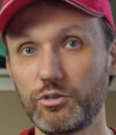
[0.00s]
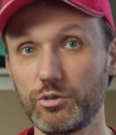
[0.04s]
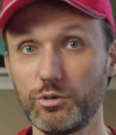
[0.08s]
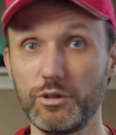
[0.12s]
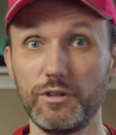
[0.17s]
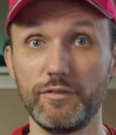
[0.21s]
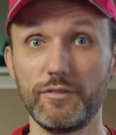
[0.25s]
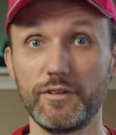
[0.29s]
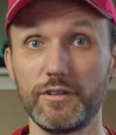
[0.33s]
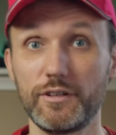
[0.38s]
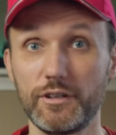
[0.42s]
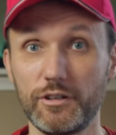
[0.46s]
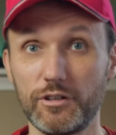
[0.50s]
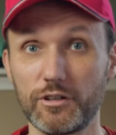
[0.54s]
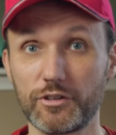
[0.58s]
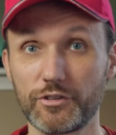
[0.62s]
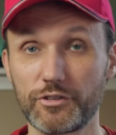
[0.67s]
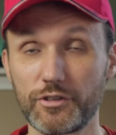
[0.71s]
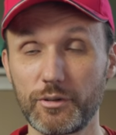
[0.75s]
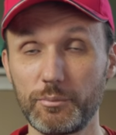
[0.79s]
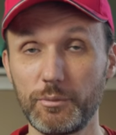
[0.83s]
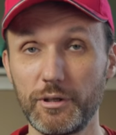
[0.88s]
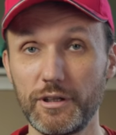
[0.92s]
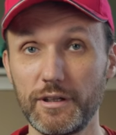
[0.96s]
to even the
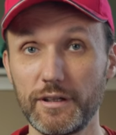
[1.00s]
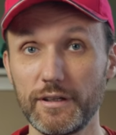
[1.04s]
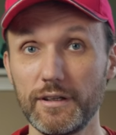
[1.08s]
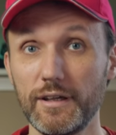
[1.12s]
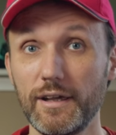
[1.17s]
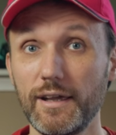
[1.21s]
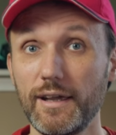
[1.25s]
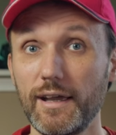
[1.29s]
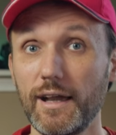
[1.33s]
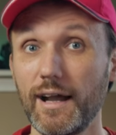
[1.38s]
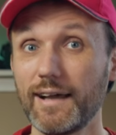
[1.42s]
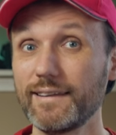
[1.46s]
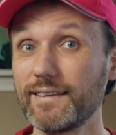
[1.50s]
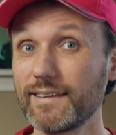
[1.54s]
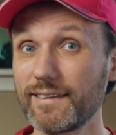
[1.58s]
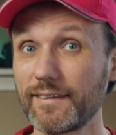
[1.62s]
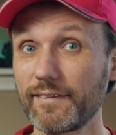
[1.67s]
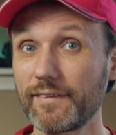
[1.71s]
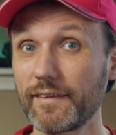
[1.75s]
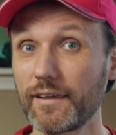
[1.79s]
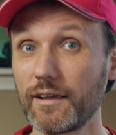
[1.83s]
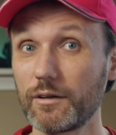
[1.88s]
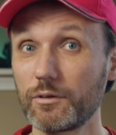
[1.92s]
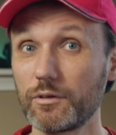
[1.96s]
Ursa Mini. Another
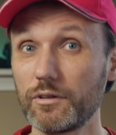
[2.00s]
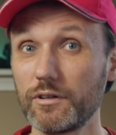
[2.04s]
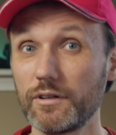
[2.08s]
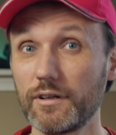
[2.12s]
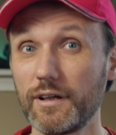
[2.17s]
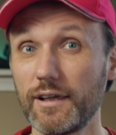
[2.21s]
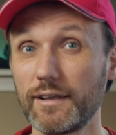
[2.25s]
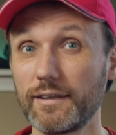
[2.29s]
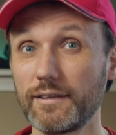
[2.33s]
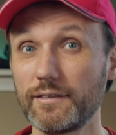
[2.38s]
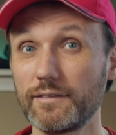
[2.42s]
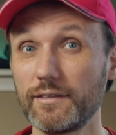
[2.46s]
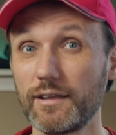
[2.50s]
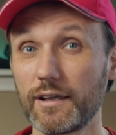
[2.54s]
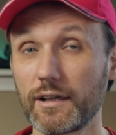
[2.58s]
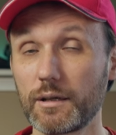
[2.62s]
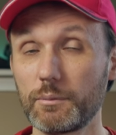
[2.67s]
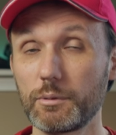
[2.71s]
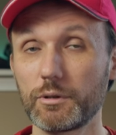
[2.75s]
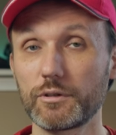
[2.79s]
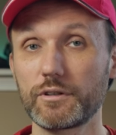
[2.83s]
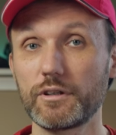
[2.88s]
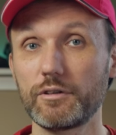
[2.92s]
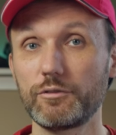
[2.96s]
thing I, I, didn't like
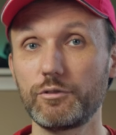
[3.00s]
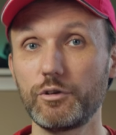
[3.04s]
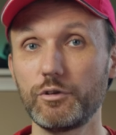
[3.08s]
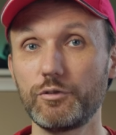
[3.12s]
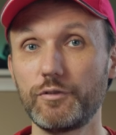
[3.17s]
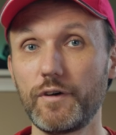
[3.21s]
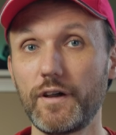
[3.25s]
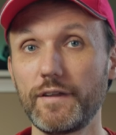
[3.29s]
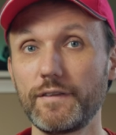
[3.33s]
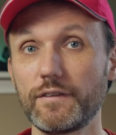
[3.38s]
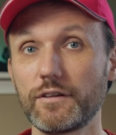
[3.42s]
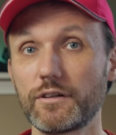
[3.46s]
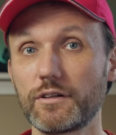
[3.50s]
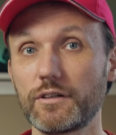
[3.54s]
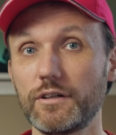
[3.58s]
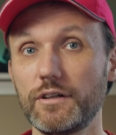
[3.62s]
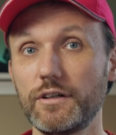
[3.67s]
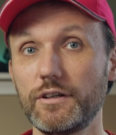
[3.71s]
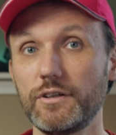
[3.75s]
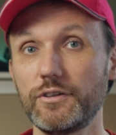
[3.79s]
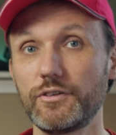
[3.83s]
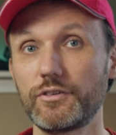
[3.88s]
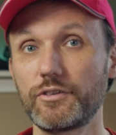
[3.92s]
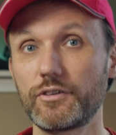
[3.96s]
about the viewfinder
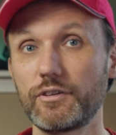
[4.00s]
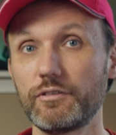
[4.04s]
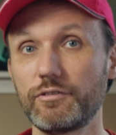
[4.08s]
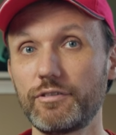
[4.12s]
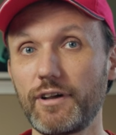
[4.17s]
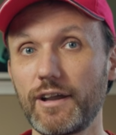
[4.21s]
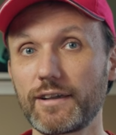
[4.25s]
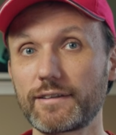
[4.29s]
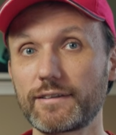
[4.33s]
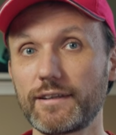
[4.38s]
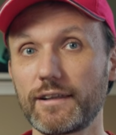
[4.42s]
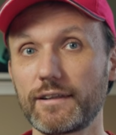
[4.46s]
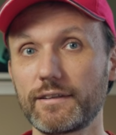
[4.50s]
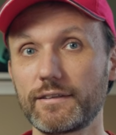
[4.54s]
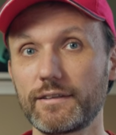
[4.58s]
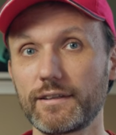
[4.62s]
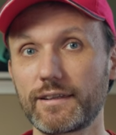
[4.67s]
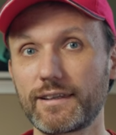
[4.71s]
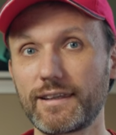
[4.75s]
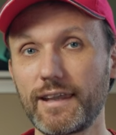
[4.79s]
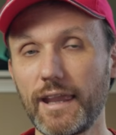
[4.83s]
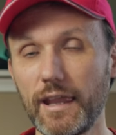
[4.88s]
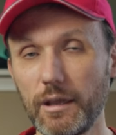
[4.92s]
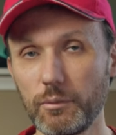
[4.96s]
is the fact that the
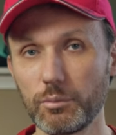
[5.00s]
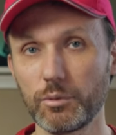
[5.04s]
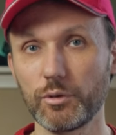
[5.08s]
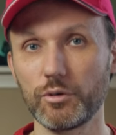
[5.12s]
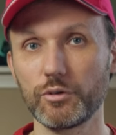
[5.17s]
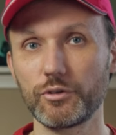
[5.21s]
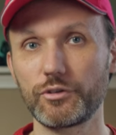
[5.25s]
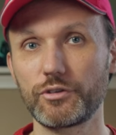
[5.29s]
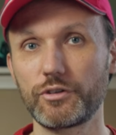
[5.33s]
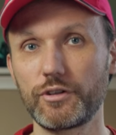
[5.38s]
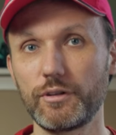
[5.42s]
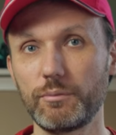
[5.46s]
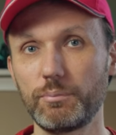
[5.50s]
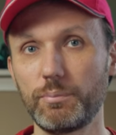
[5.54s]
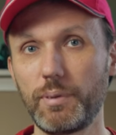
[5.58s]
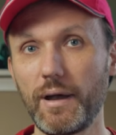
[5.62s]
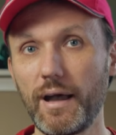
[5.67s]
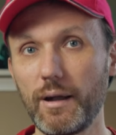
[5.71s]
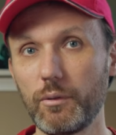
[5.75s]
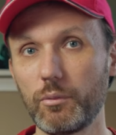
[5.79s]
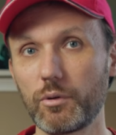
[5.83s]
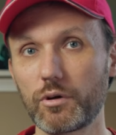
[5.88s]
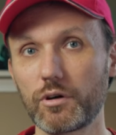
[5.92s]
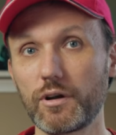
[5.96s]
cables, the
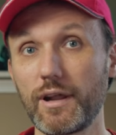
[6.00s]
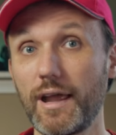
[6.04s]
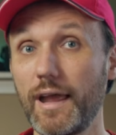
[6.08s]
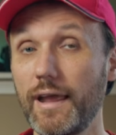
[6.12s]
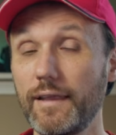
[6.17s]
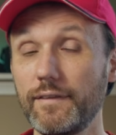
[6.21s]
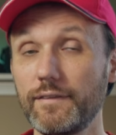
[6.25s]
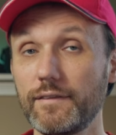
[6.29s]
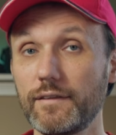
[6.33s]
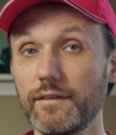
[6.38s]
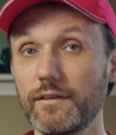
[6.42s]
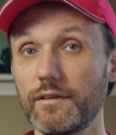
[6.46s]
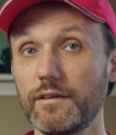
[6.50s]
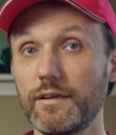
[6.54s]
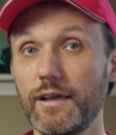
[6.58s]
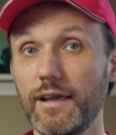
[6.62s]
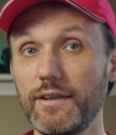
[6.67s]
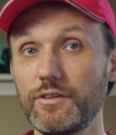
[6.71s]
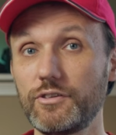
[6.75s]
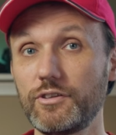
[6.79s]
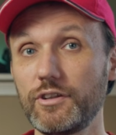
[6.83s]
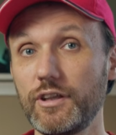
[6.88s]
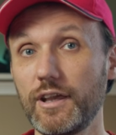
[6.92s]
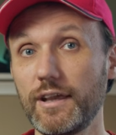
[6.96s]
power and the
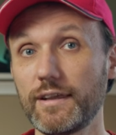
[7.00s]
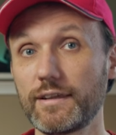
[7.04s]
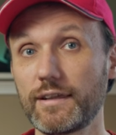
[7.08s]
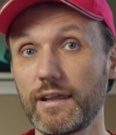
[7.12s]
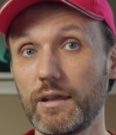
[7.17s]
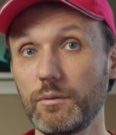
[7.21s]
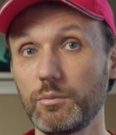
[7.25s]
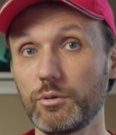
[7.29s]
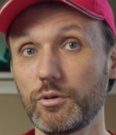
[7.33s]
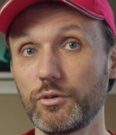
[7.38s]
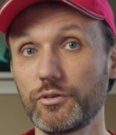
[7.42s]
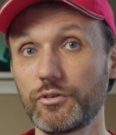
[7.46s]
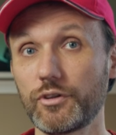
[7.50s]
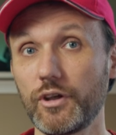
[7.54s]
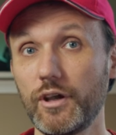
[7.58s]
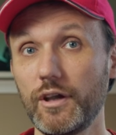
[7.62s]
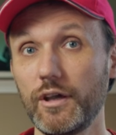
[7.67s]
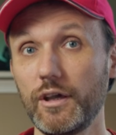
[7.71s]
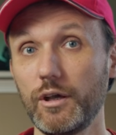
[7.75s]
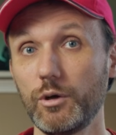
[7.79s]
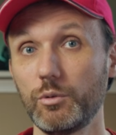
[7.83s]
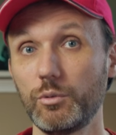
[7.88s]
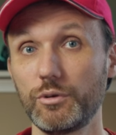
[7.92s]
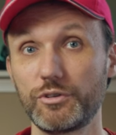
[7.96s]
SDI cables,
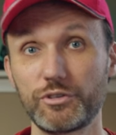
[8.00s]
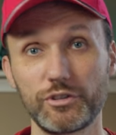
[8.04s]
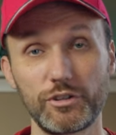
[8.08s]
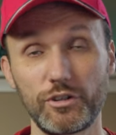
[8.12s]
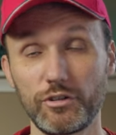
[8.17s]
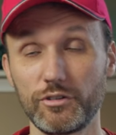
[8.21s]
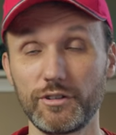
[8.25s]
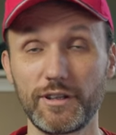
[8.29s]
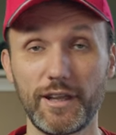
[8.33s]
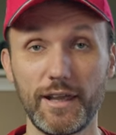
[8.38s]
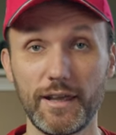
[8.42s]
which it only